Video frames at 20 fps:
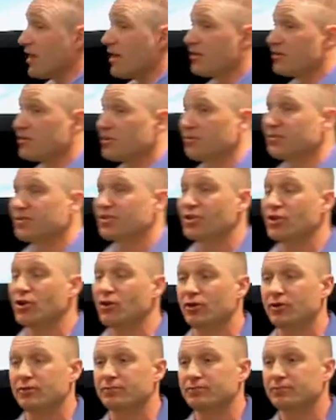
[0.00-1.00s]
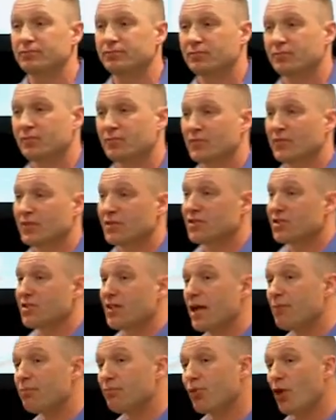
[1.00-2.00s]
there that's obscured. So
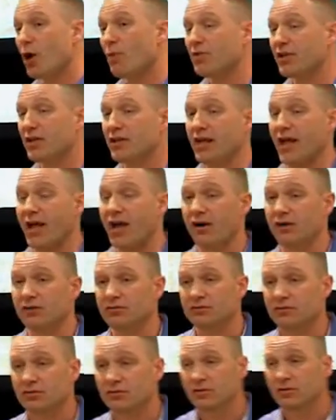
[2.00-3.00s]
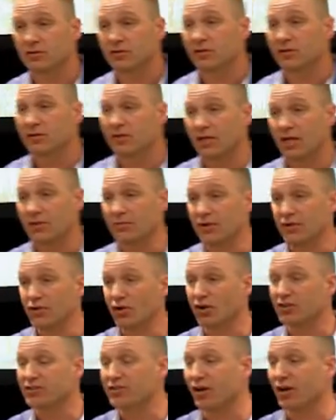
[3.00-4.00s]
that property now can be
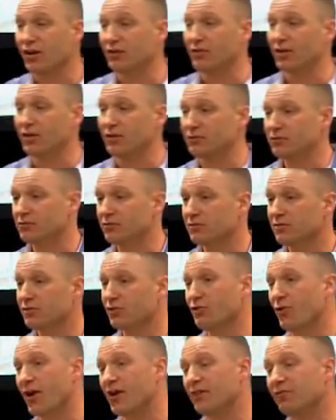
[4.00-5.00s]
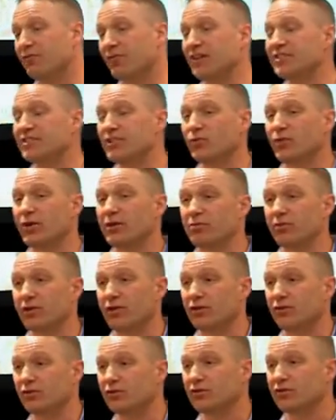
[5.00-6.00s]
knocked over. The granny flats that we
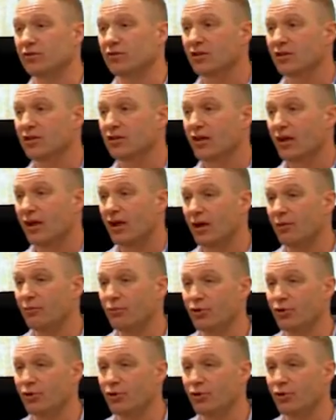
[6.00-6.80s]
build are